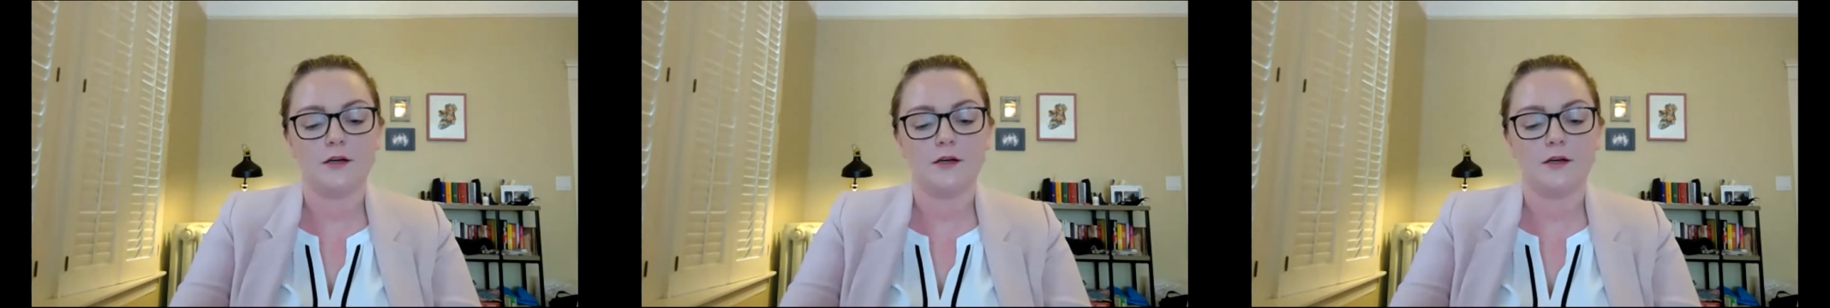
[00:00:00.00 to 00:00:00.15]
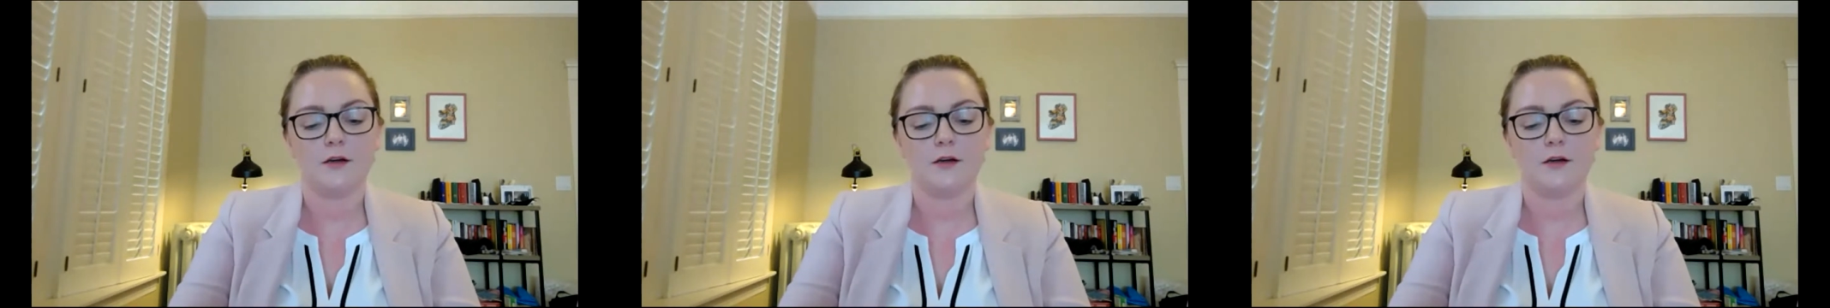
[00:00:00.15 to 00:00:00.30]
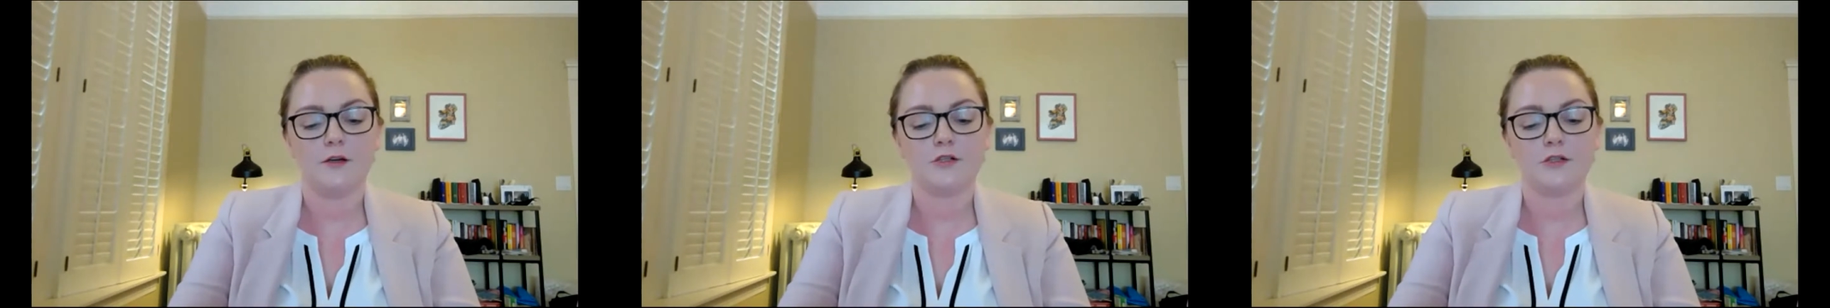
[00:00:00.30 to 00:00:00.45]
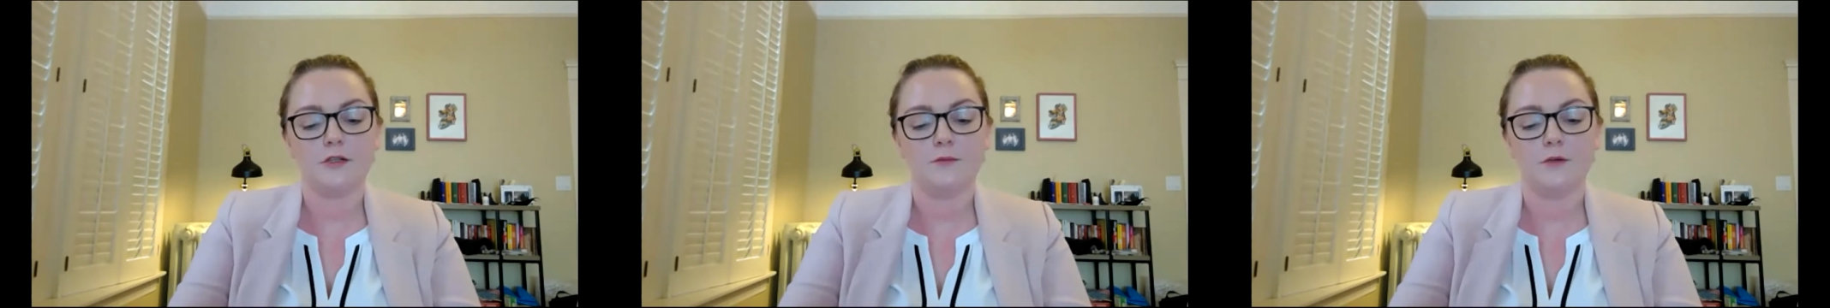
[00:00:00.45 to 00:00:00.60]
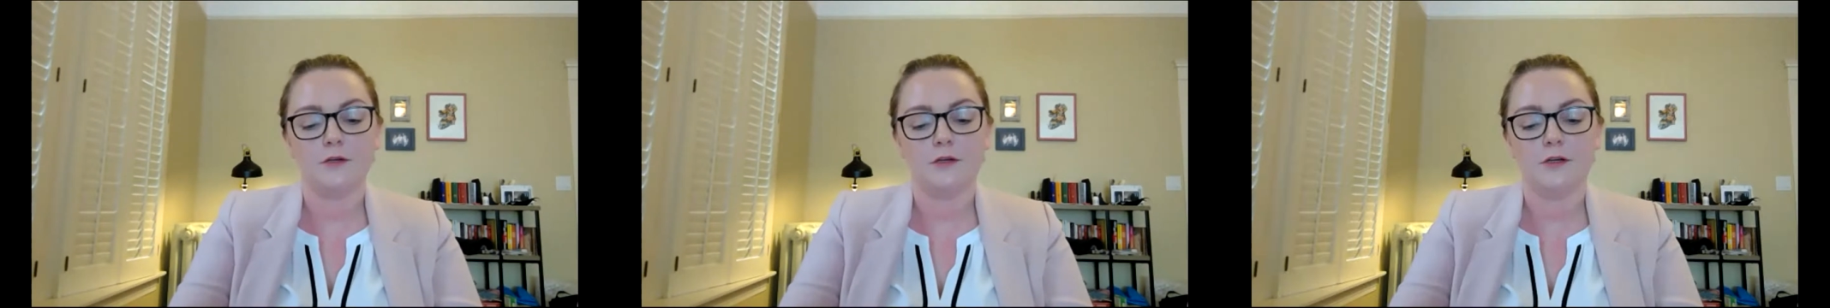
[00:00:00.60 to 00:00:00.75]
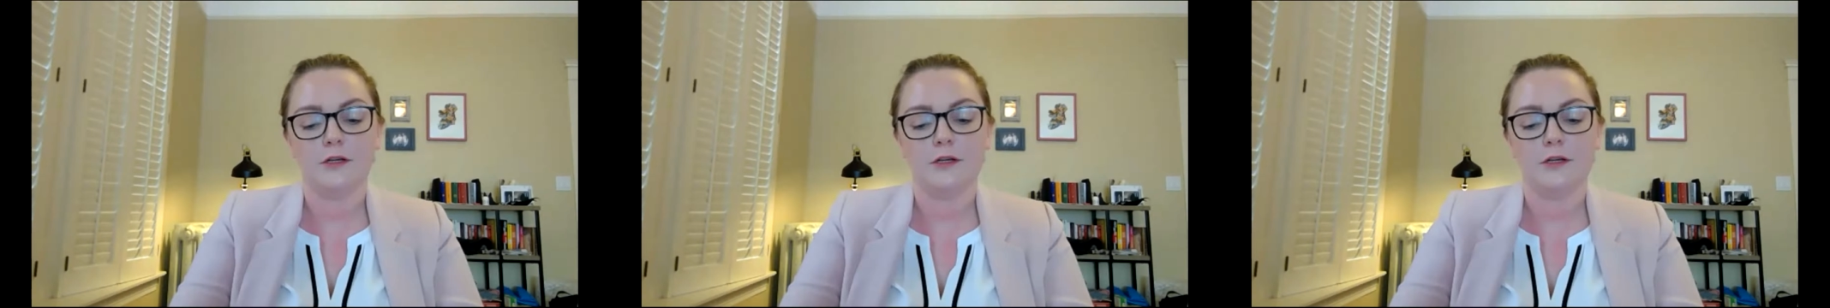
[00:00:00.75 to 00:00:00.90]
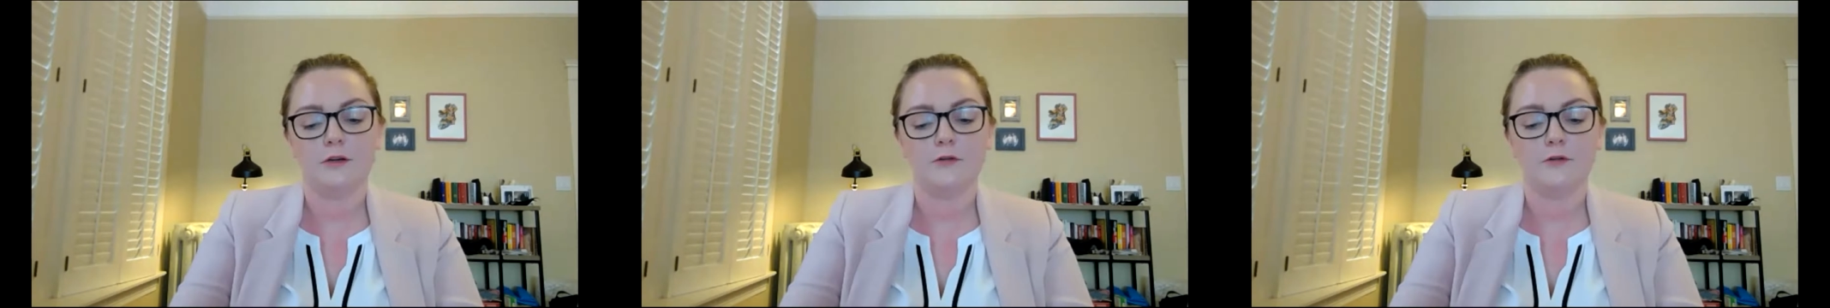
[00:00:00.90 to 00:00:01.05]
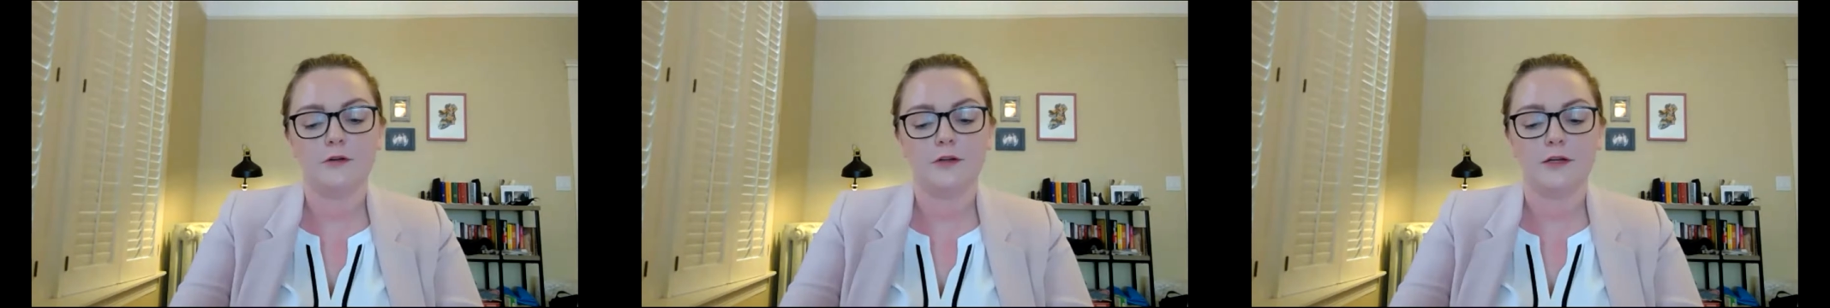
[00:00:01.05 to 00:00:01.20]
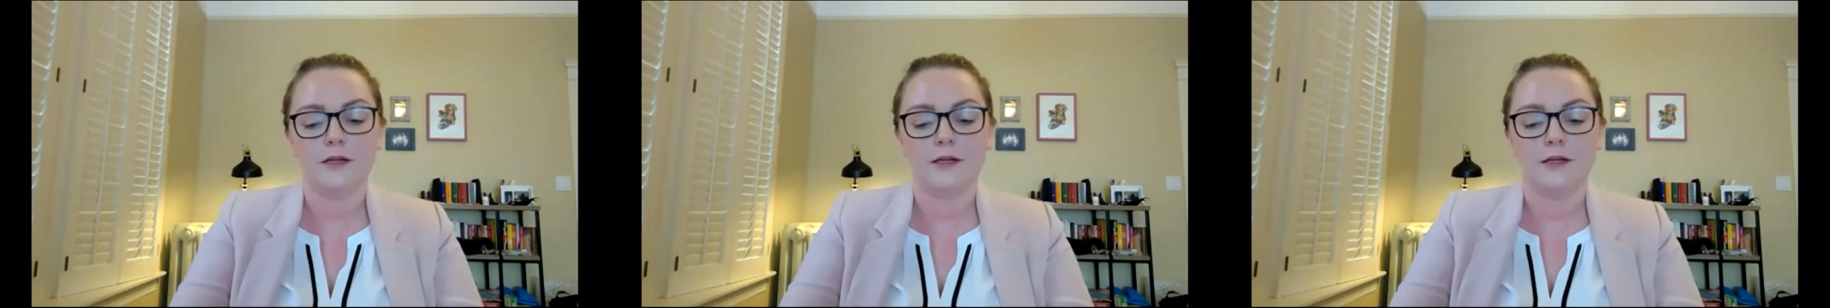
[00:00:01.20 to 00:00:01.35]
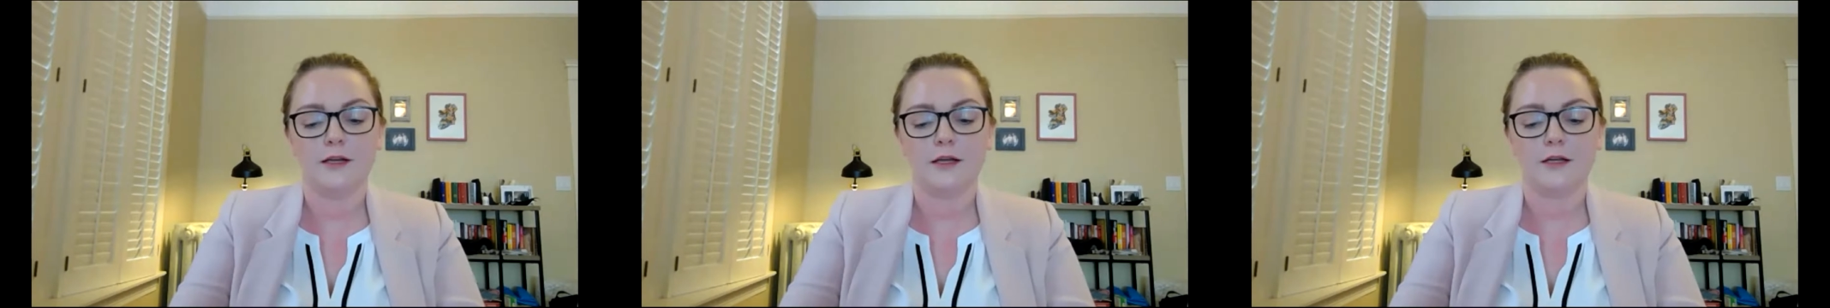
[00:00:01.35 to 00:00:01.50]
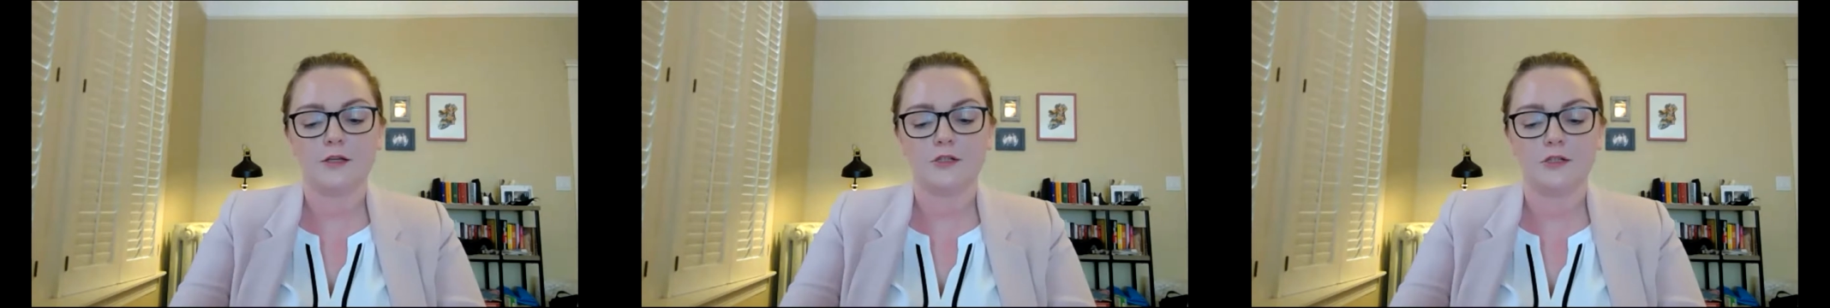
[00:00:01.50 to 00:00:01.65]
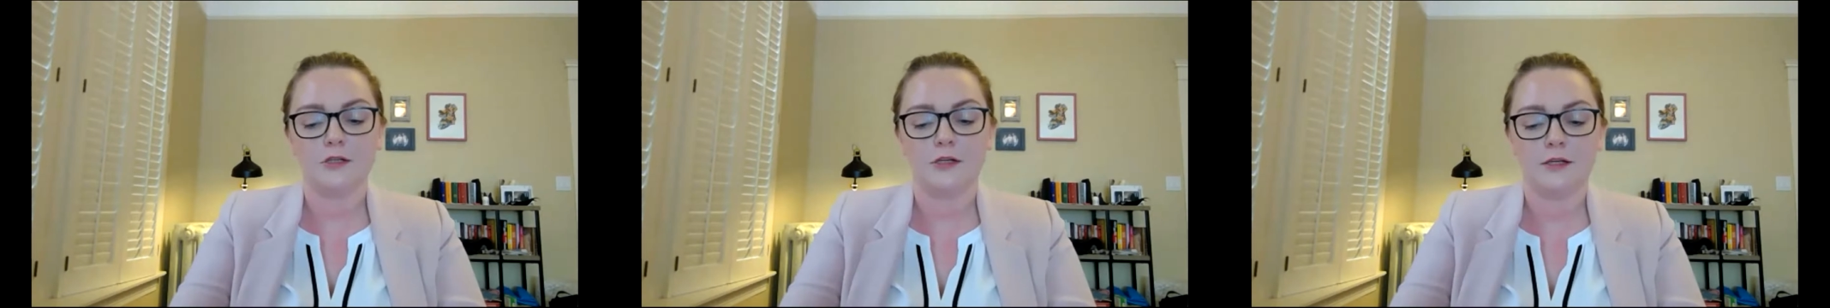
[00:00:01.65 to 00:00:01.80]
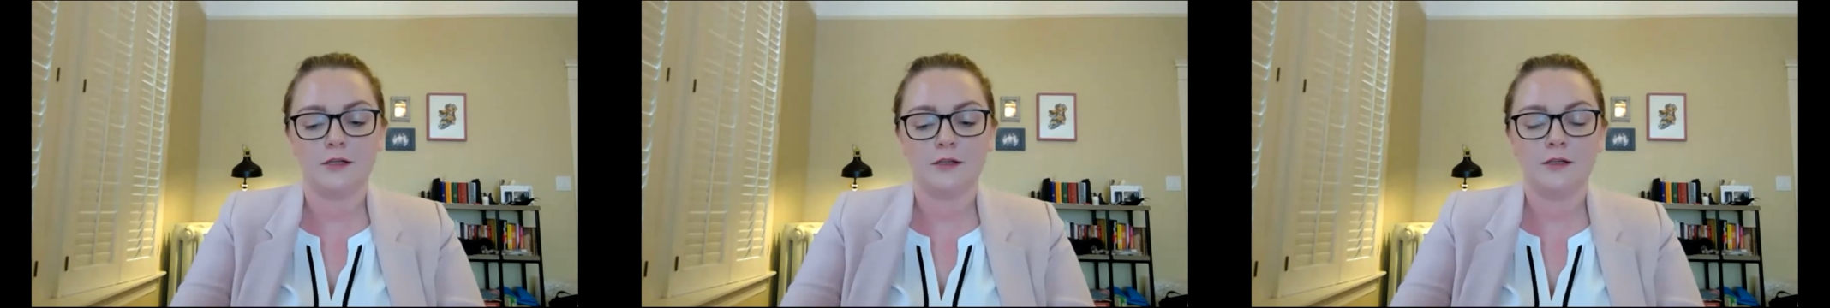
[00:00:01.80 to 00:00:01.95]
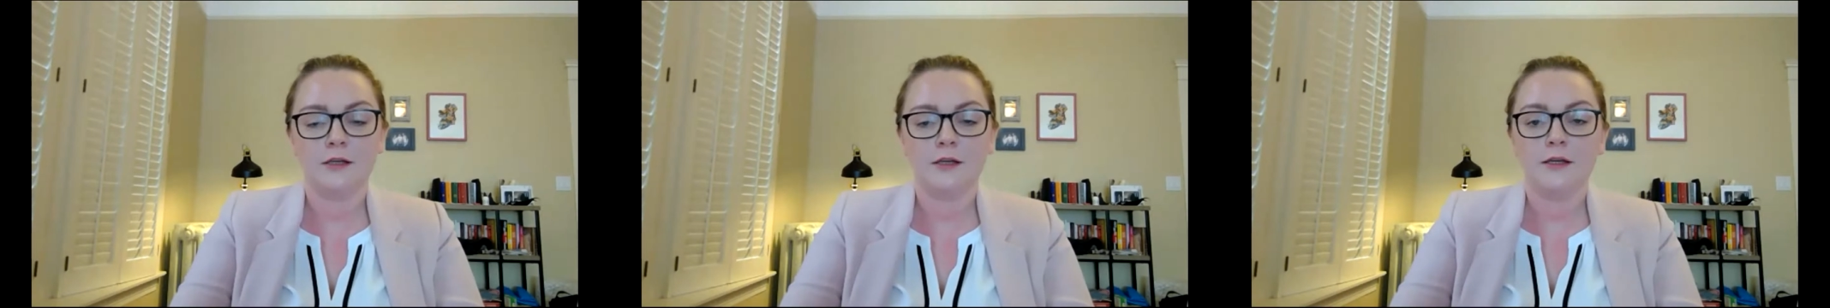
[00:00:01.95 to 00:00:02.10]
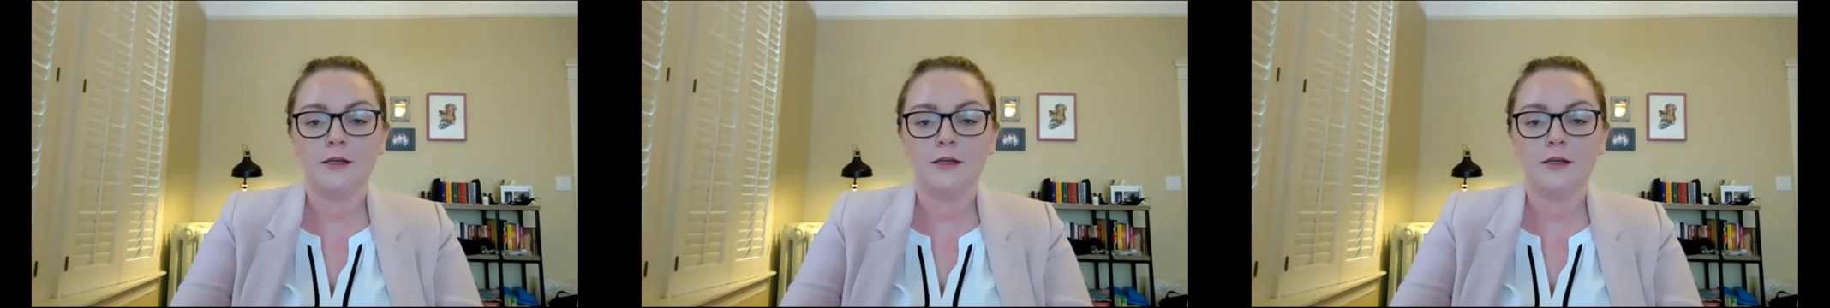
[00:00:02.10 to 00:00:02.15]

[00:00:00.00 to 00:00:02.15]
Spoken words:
Irish community locally and nationally.